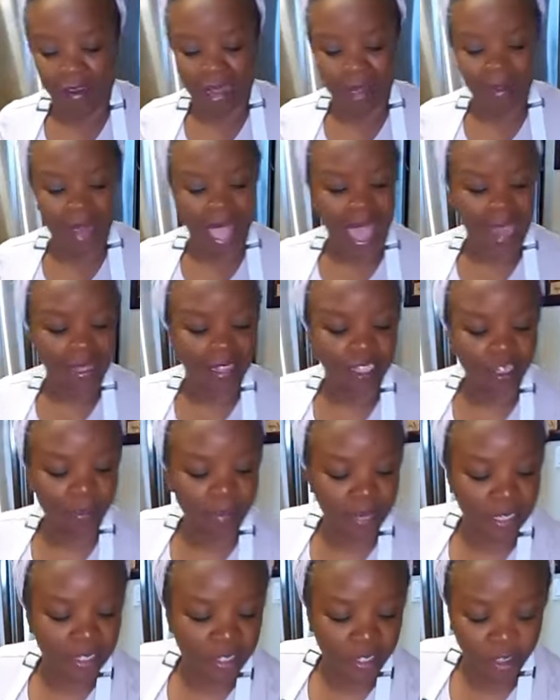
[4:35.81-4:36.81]
right, I'm going to add a little
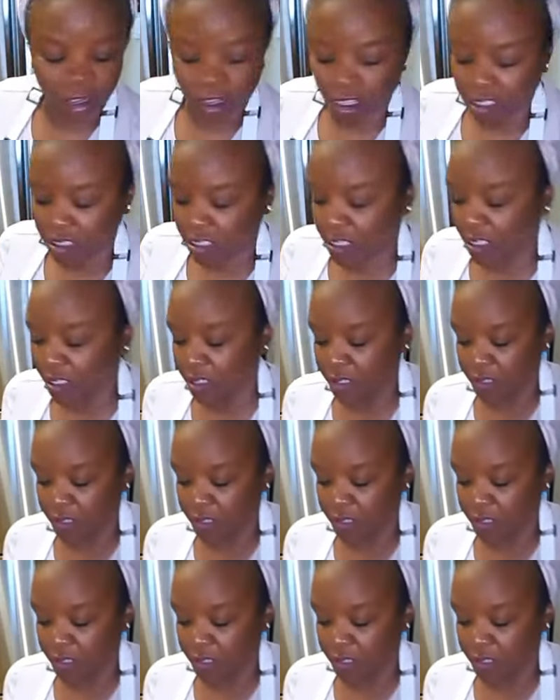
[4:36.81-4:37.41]
bit of salt